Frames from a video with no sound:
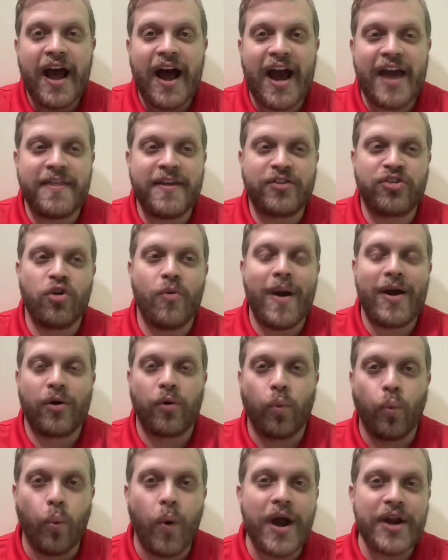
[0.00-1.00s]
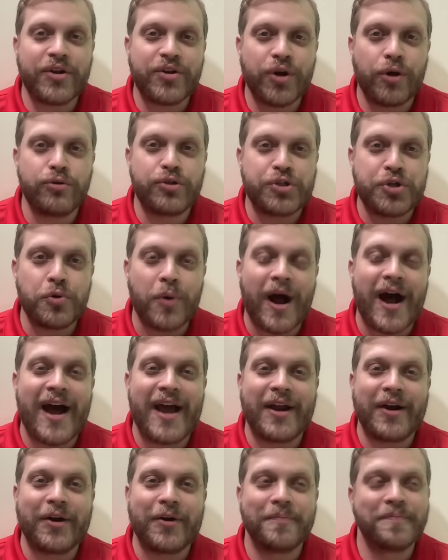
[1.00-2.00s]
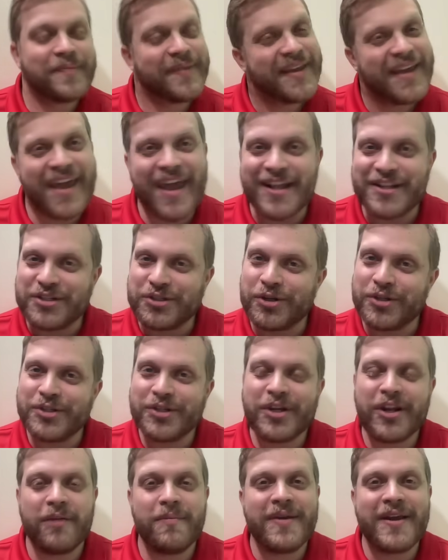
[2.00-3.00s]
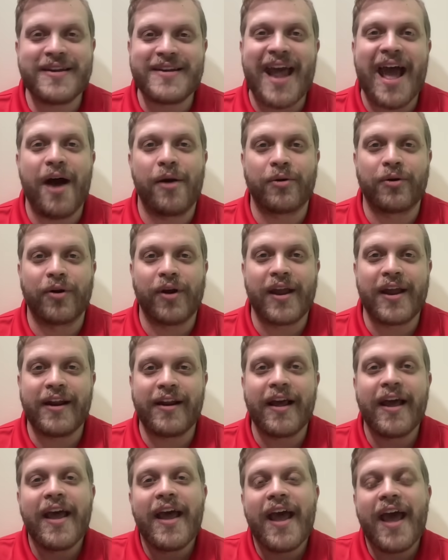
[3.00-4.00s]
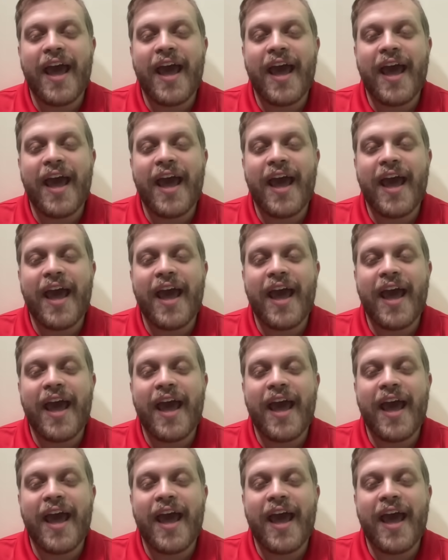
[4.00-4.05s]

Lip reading: I think no matter what coach you hire, it's just going to be a downgrade.